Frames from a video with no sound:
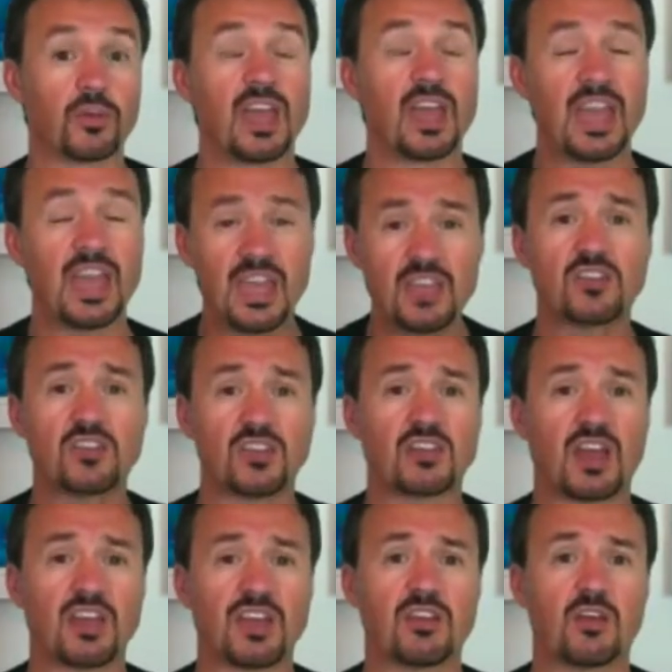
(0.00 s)
Ancient
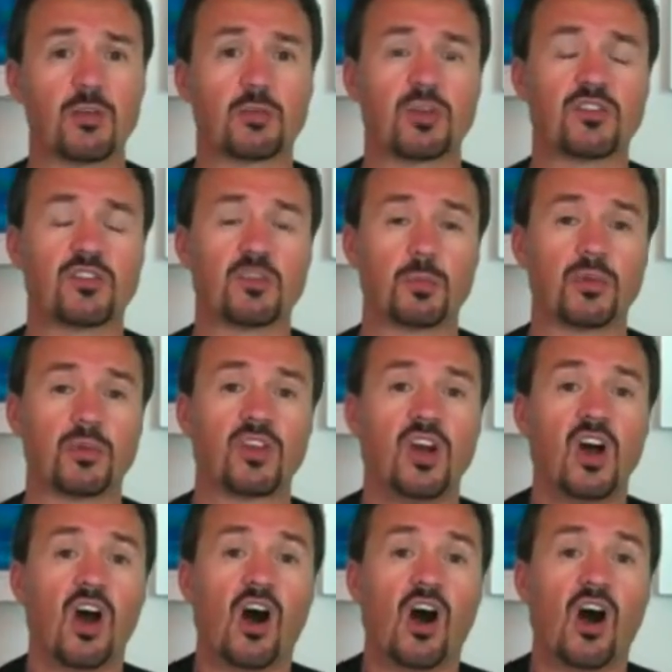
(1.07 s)
dietary principles